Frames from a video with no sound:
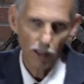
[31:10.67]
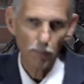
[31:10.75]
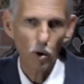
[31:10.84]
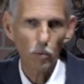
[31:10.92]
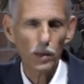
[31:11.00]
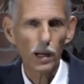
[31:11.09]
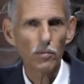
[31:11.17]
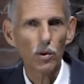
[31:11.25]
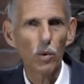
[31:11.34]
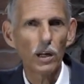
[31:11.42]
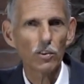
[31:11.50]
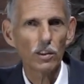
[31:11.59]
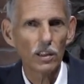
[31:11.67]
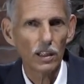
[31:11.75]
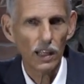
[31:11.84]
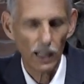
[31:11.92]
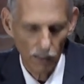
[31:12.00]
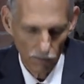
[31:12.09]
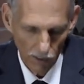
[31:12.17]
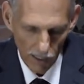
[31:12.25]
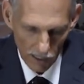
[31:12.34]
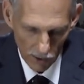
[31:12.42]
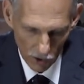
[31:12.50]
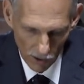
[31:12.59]
the Pope came to Washington and
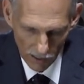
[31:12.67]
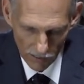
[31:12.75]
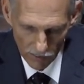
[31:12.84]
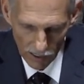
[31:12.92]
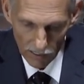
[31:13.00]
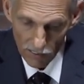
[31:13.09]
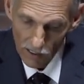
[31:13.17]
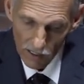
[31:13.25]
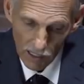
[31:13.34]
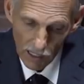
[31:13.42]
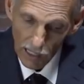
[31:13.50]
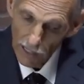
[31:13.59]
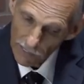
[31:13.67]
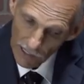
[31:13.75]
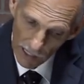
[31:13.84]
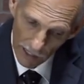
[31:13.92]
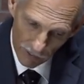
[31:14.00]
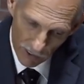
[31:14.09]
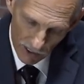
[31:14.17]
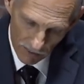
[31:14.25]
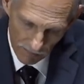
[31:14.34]
invaded the United States and then left.